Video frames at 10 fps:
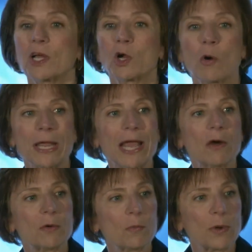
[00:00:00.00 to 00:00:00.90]
going
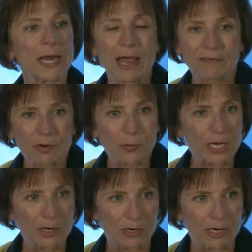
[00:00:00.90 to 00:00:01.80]
out whenever we
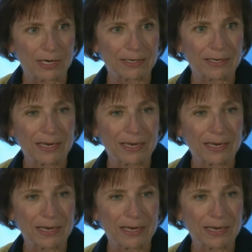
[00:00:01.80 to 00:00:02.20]
could.